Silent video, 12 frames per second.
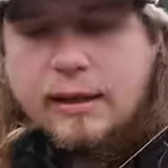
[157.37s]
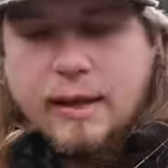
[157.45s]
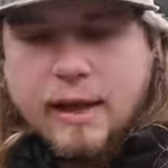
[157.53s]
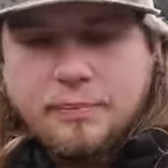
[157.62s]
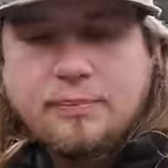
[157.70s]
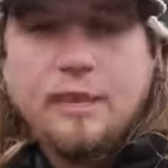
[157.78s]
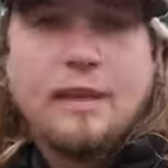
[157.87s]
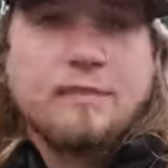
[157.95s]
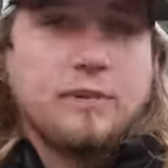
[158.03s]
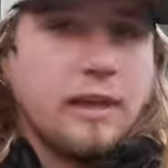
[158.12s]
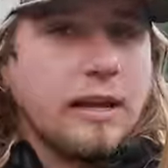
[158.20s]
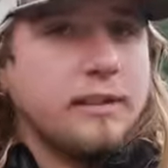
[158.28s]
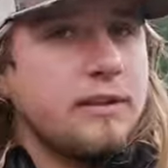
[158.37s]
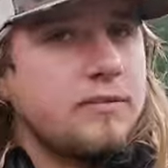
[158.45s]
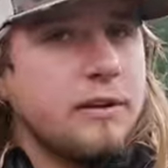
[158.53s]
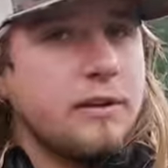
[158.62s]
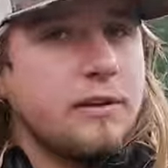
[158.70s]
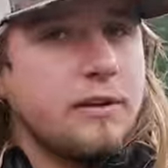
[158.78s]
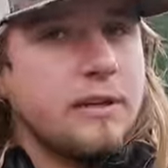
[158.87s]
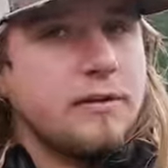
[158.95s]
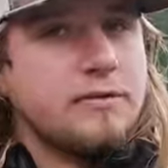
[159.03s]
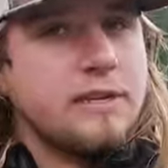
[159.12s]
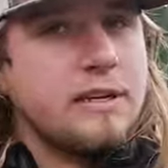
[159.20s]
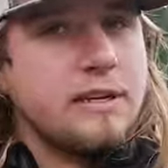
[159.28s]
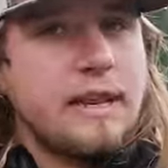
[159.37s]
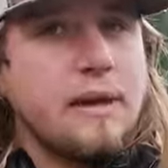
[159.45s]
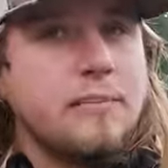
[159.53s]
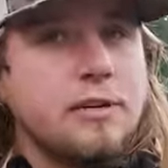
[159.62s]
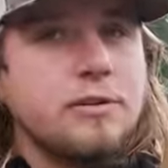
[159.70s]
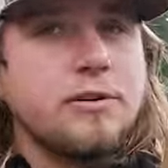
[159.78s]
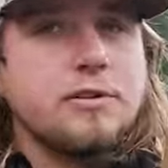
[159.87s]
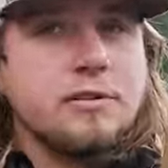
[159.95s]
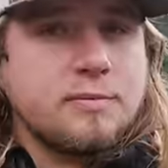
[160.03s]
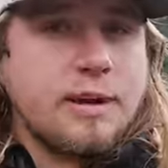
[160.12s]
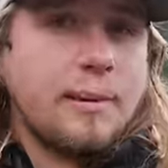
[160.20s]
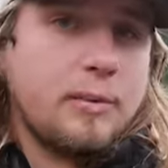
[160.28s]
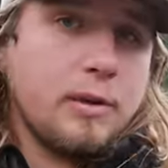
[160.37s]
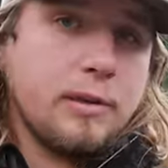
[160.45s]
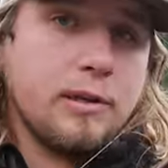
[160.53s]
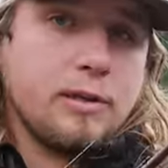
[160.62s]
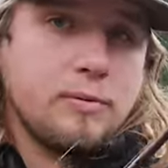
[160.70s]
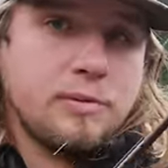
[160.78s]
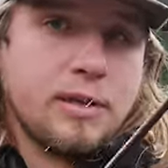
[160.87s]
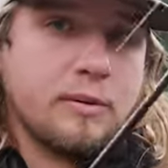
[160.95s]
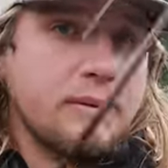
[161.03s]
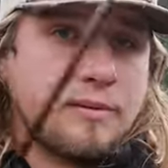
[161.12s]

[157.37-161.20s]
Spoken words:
If you like this video that you've seen today, be sure and subscribe to our YouTube channel.